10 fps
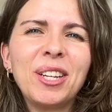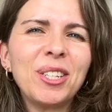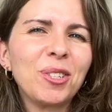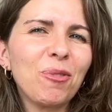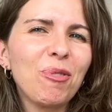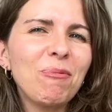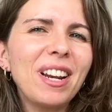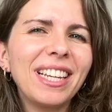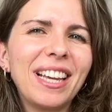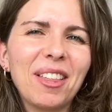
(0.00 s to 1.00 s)
So from what
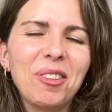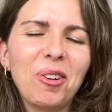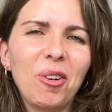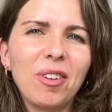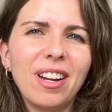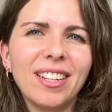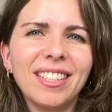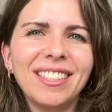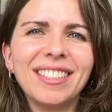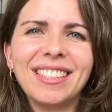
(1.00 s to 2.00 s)
I gathered
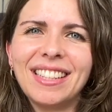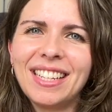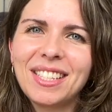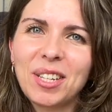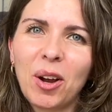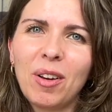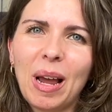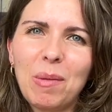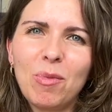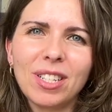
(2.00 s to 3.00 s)
online, this
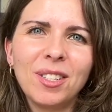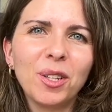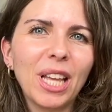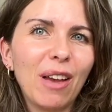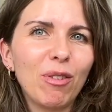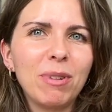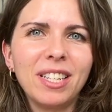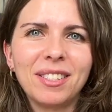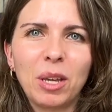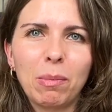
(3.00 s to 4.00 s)
collab was not
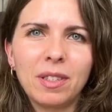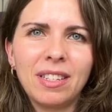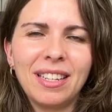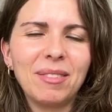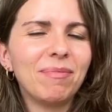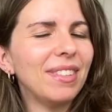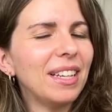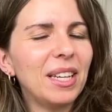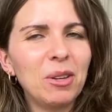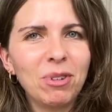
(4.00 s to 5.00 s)
everybody's cup of tea.
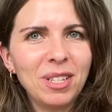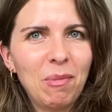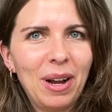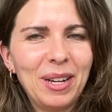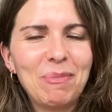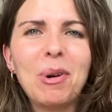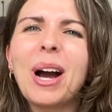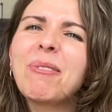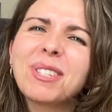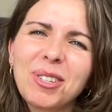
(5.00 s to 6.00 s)
It wasn't mine, but
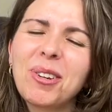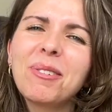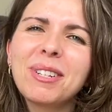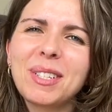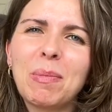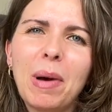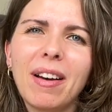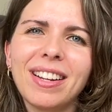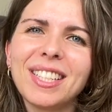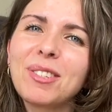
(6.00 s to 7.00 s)
I was curious
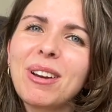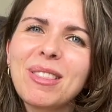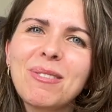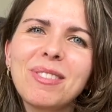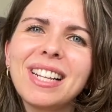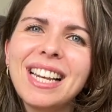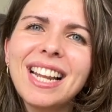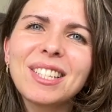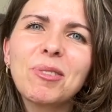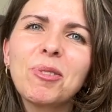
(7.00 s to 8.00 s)
about it, so I thought
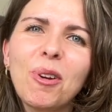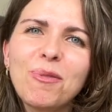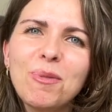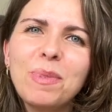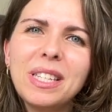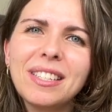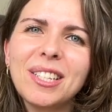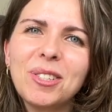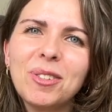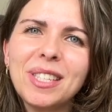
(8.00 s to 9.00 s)
let's order a few
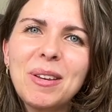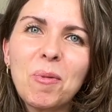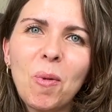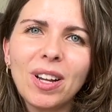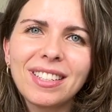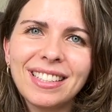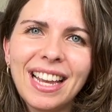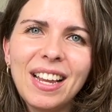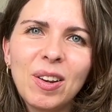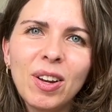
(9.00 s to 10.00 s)
pieces to see what
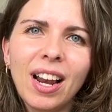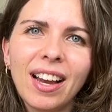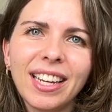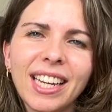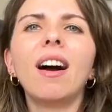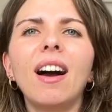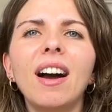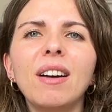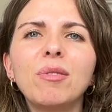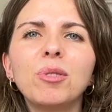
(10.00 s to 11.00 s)
they look like. I
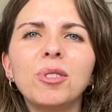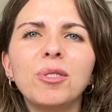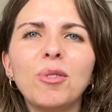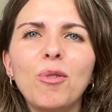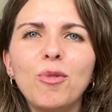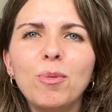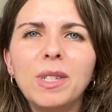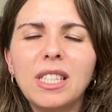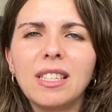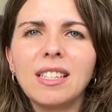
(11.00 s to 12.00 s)
have ordered 4
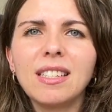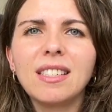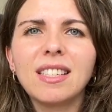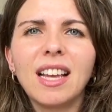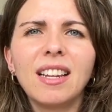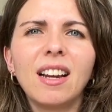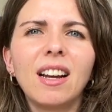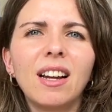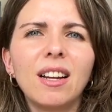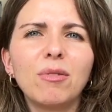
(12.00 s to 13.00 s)
pieces, and I
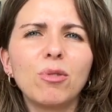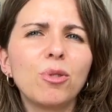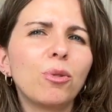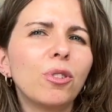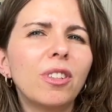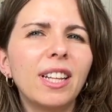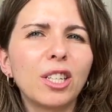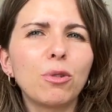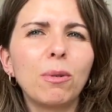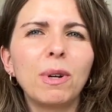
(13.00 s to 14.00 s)
have also ordered an
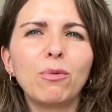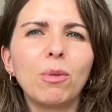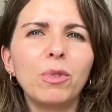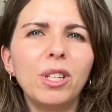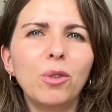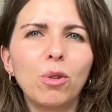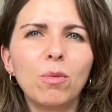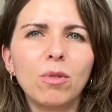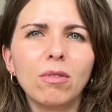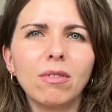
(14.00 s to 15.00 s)
extra one from the
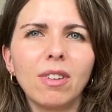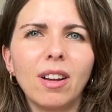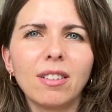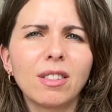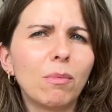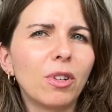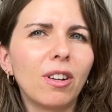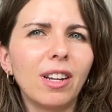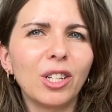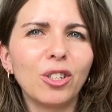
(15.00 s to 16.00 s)
normal summer
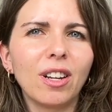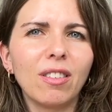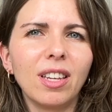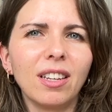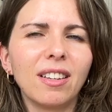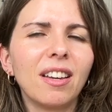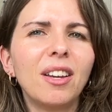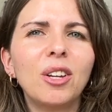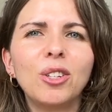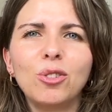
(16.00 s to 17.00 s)
collection, I think,
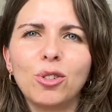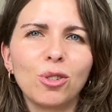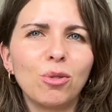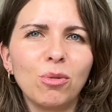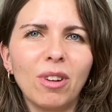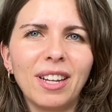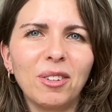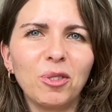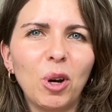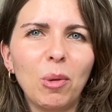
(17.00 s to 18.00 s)
just to add
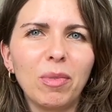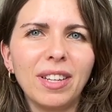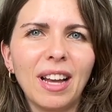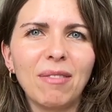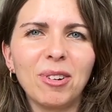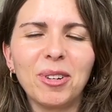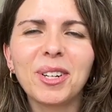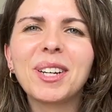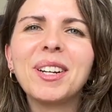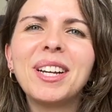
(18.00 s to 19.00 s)
on top and have a look.